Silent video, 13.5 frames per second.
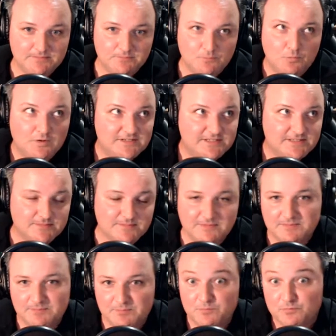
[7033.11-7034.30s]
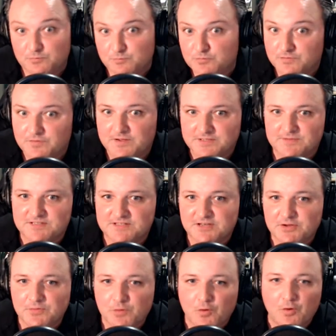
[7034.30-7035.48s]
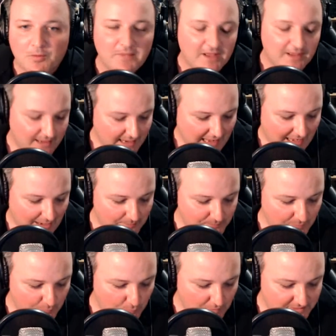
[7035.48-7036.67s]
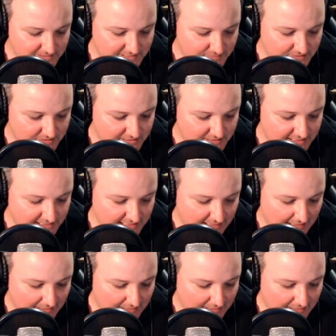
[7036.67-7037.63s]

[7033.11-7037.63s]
what is referred to as the new norm. What are some of the